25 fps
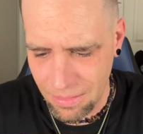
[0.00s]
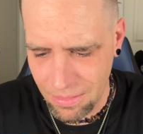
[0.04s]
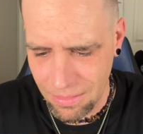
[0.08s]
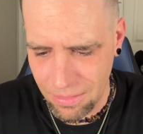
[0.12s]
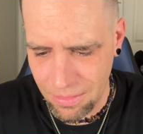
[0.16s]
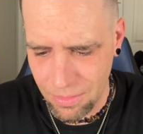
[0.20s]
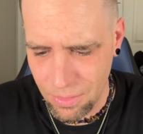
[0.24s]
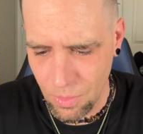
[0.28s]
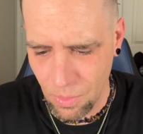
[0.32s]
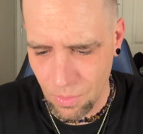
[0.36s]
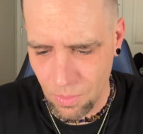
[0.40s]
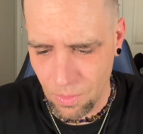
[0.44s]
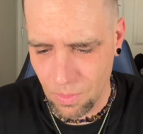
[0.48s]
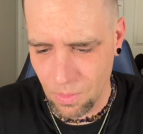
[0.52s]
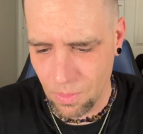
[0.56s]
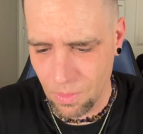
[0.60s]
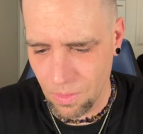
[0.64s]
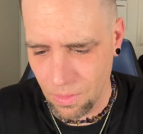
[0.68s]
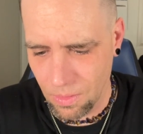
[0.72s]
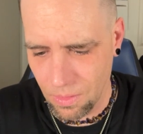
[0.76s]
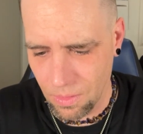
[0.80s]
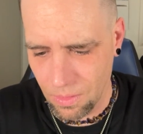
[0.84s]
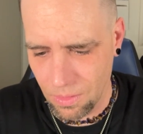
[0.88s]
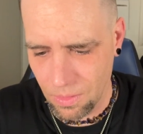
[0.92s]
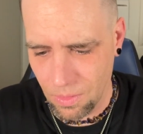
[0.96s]

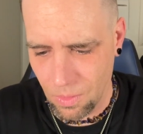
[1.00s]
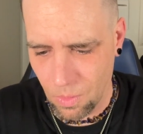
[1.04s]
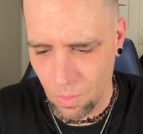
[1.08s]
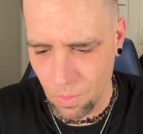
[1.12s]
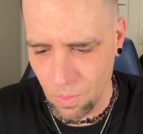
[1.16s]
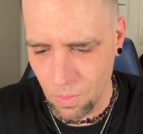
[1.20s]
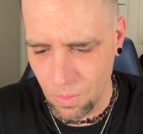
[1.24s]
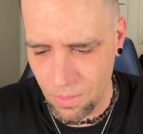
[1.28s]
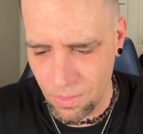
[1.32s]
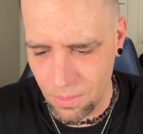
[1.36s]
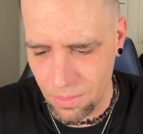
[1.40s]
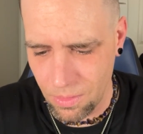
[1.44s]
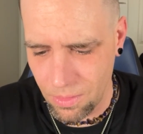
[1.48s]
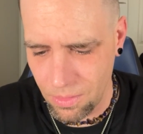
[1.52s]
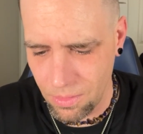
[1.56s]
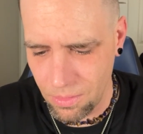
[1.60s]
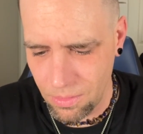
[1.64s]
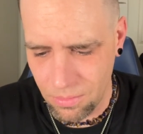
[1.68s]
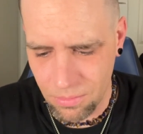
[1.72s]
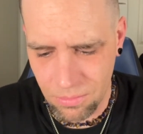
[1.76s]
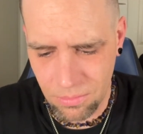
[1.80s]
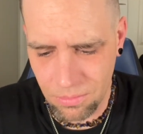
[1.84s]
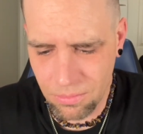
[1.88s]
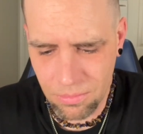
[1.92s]
your order